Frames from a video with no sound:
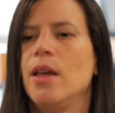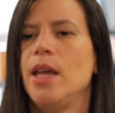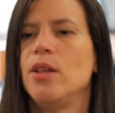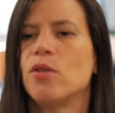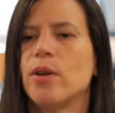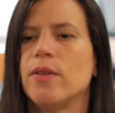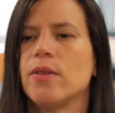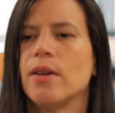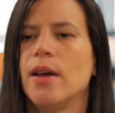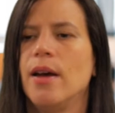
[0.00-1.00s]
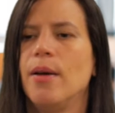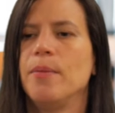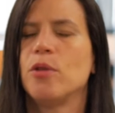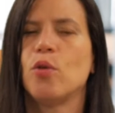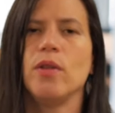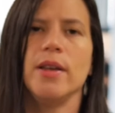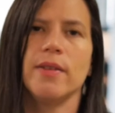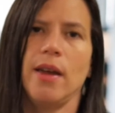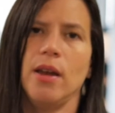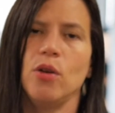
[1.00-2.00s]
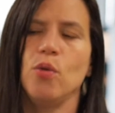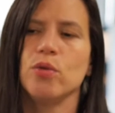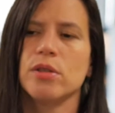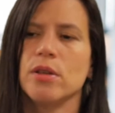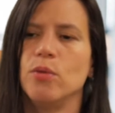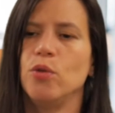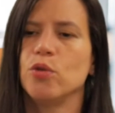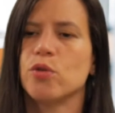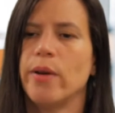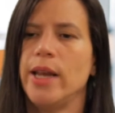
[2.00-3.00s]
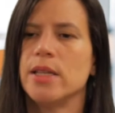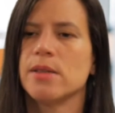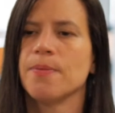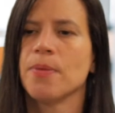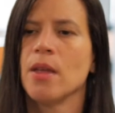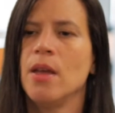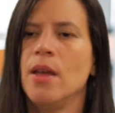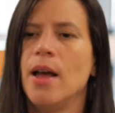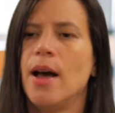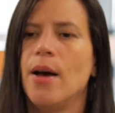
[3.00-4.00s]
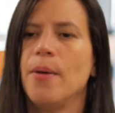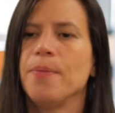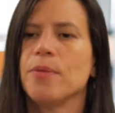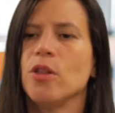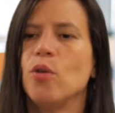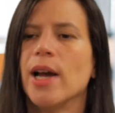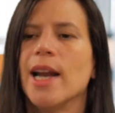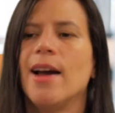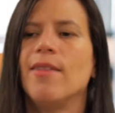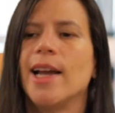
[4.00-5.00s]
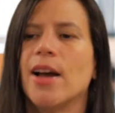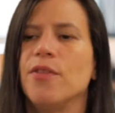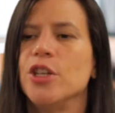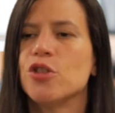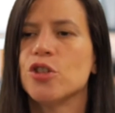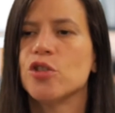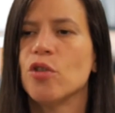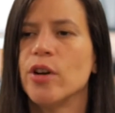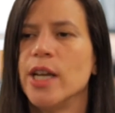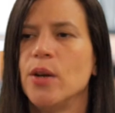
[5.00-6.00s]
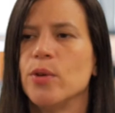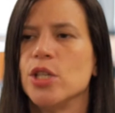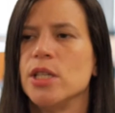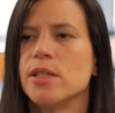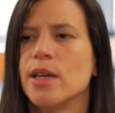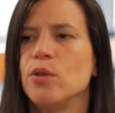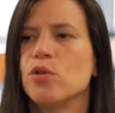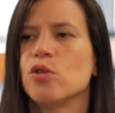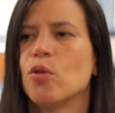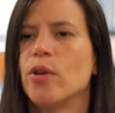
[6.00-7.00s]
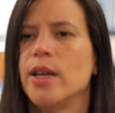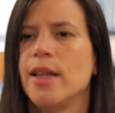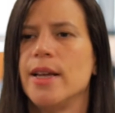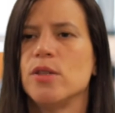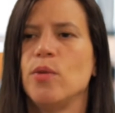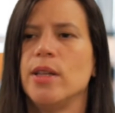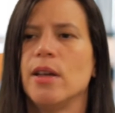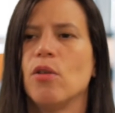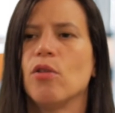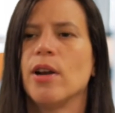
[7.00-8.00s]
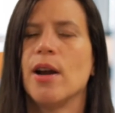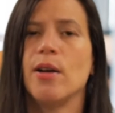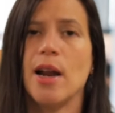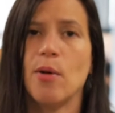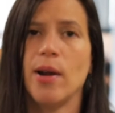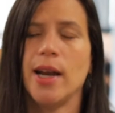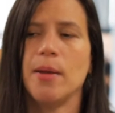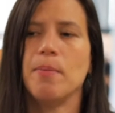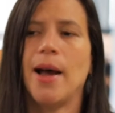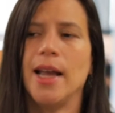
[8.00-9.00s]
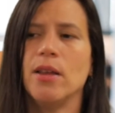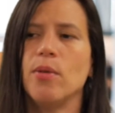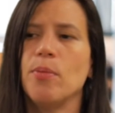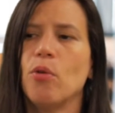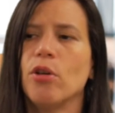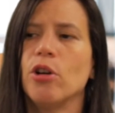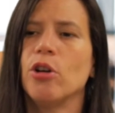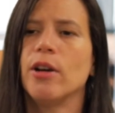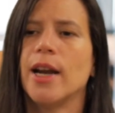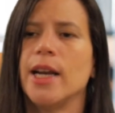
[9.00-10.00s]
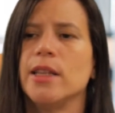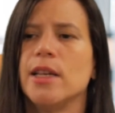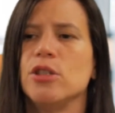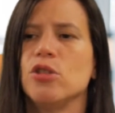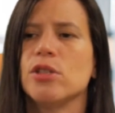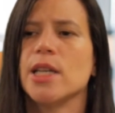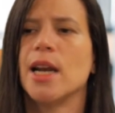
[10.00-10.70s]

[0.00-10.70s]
interest through this like news release. You can have like a feature story, which is a news story that is written or narrated by the reporter, rather than just an